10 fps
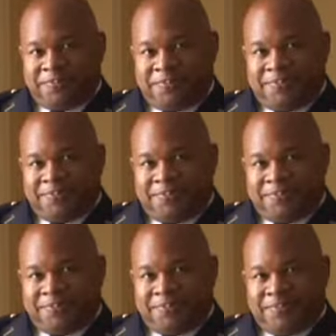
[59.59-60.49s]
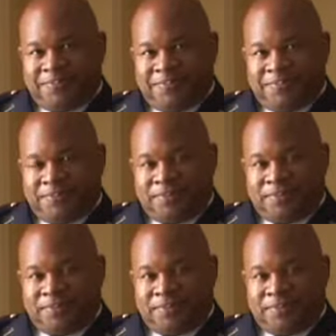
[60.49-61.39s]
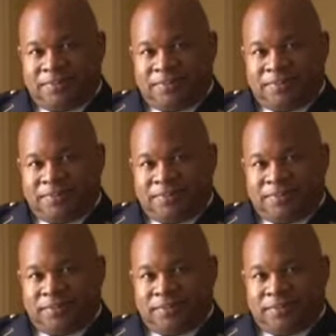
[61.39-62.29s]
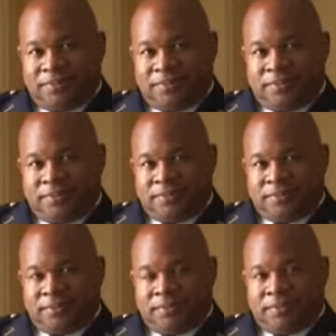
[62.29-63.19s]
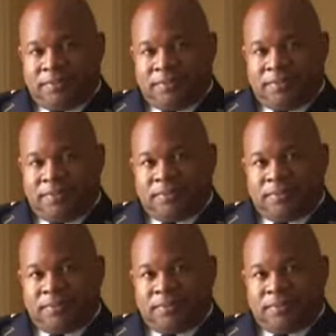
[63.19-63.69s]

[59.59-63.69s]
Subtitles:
No one is speaking in this clip.